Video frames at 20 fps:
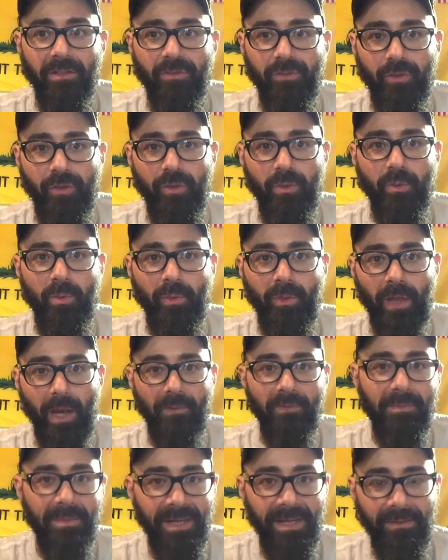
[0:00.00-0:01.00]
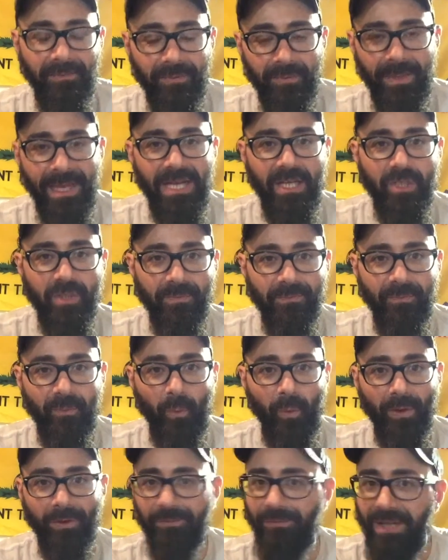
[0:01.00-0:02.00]
to government information
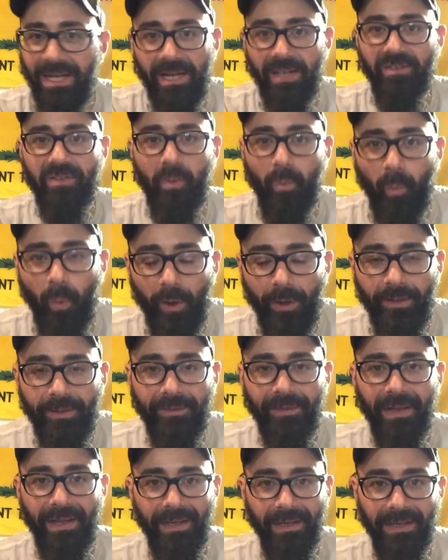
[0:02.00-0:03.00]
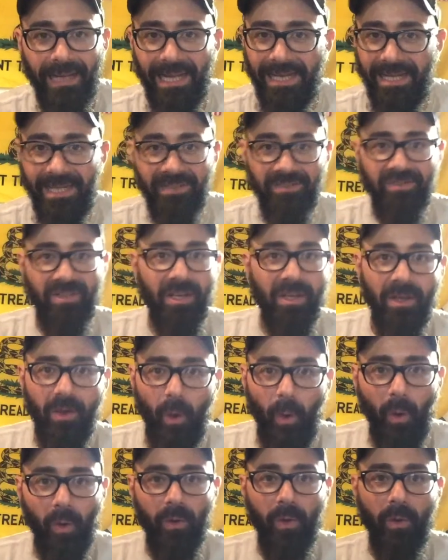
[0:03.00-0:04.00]
for if he doesn't work there and he's
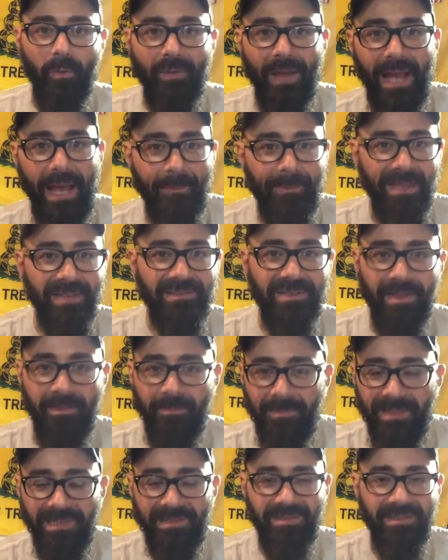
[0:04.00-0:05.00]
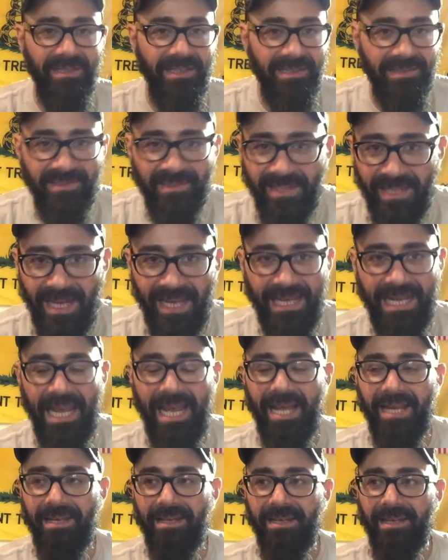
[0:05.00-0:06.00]
all over MSNBC,
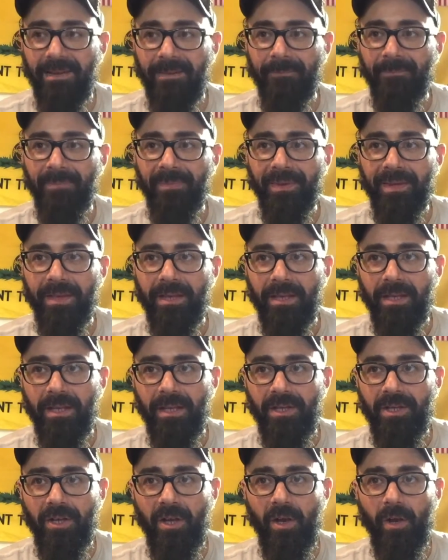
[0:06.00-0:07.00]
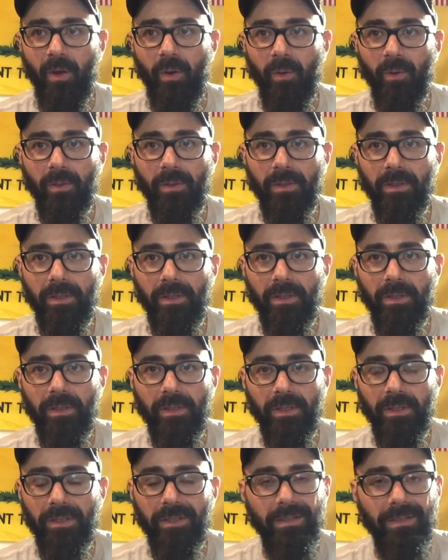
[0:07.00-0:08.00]
CNN, you know,
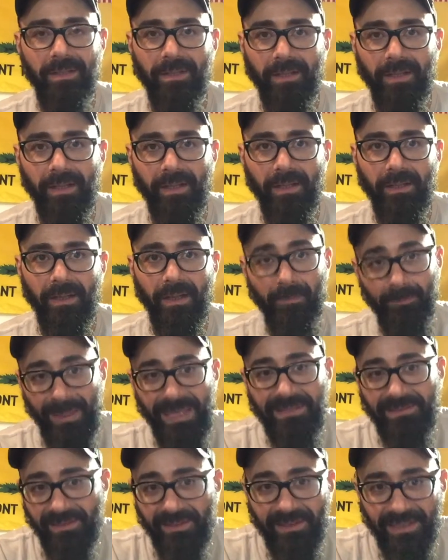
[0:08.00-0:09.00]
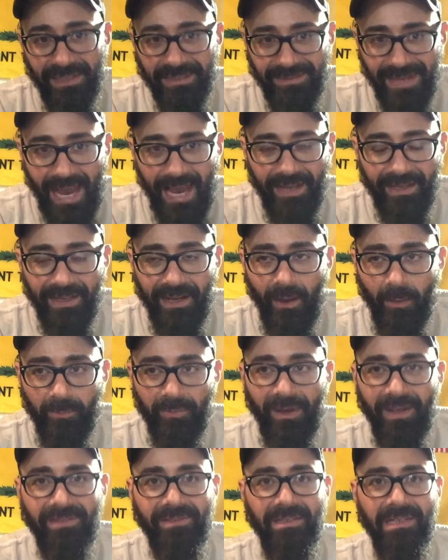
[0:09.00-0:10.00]
basically attacking our
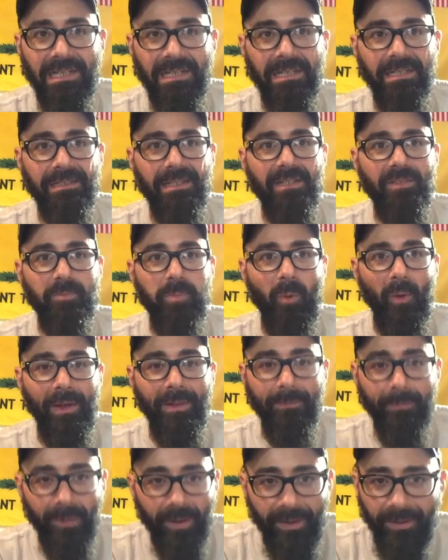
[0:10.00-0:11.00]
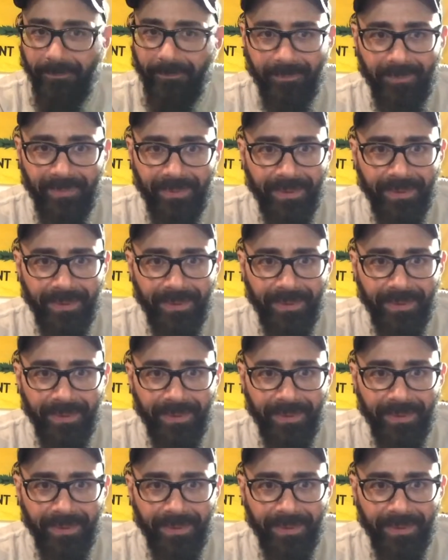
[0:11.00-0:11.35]
president at this point? But